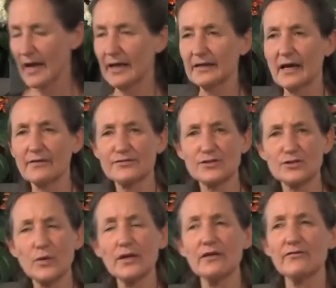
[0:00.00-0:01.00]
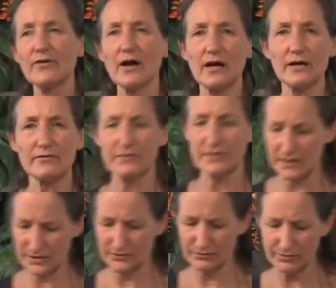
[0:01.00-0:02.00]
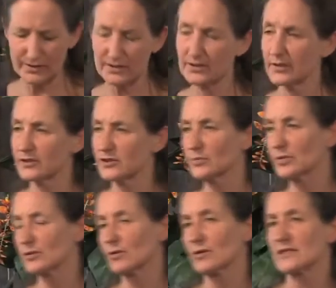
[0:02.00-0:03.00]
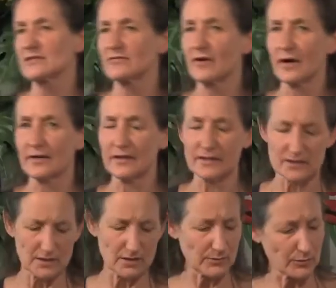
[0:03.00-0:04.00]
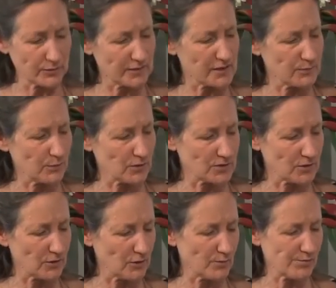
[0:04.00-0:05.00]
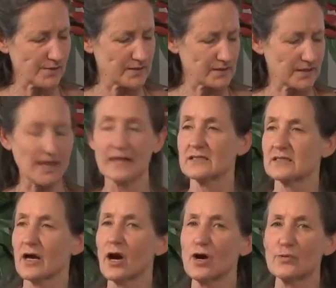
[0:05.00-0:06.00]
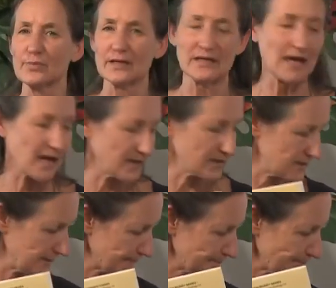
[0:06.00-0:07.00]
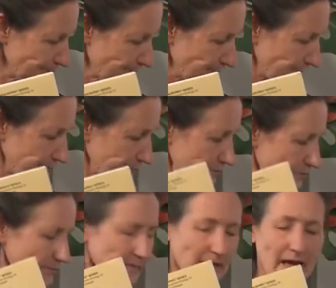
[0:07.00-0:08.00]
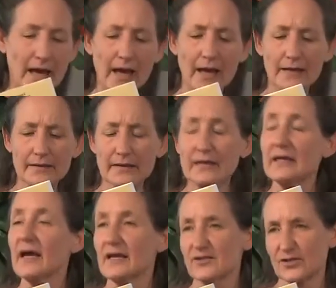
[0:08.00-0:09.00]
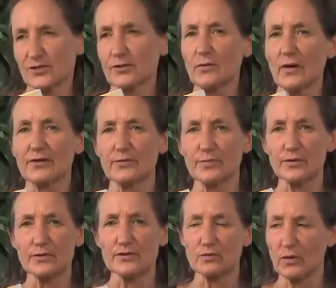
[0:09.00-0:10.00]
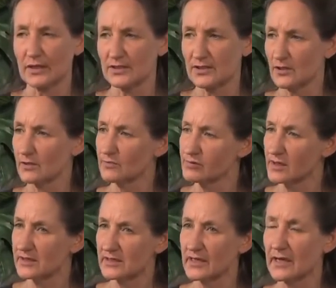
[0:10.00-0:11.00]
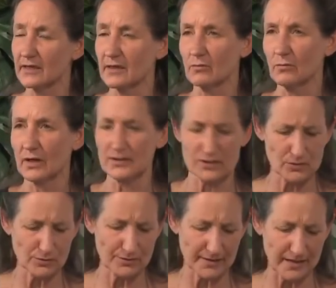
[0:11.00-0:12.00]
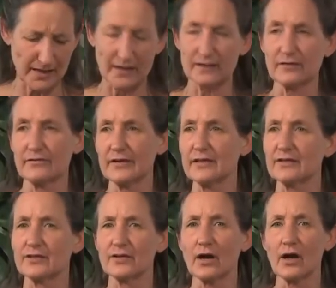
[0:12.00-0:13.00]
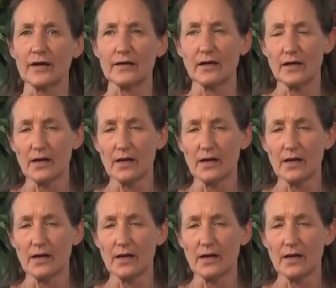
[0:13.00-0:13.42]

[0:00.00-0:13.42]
And after 25 years of research, he put all his findings in a book. This book's called Breast Cancer Hope at Last. And he has 2 other books. One's on prostate and one's called The Garden of Eden Diet.